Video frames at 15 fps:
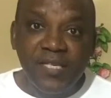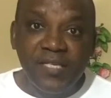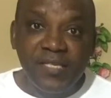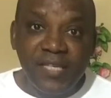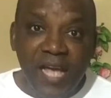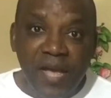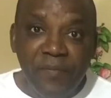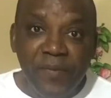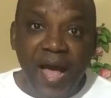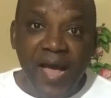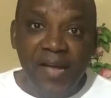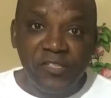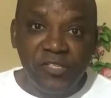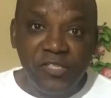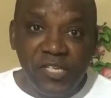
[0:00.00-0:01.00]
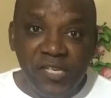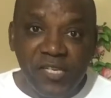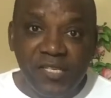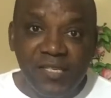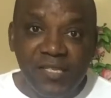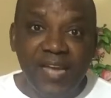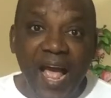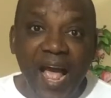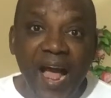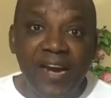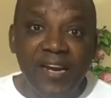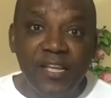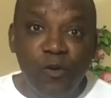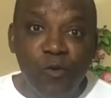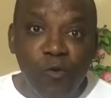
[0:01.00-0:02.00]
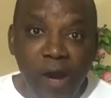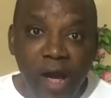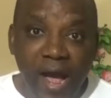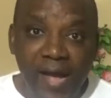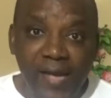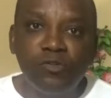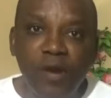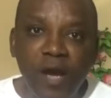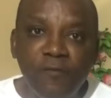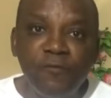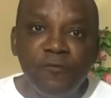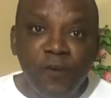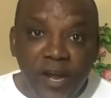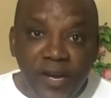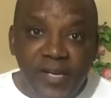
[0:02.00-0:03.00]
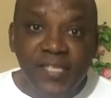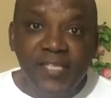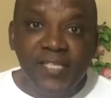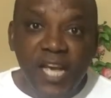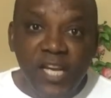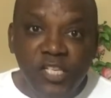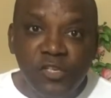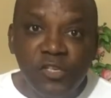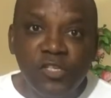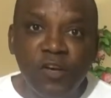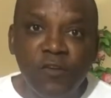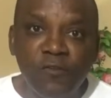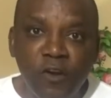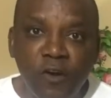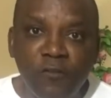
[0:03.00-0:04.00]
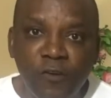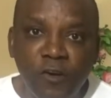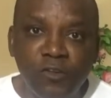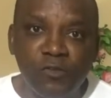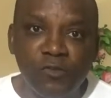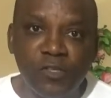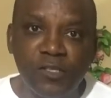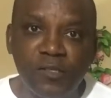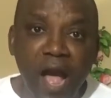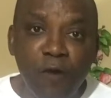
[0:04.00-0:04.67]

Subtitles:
the step and tricks that are required to avoid rejections of your photos.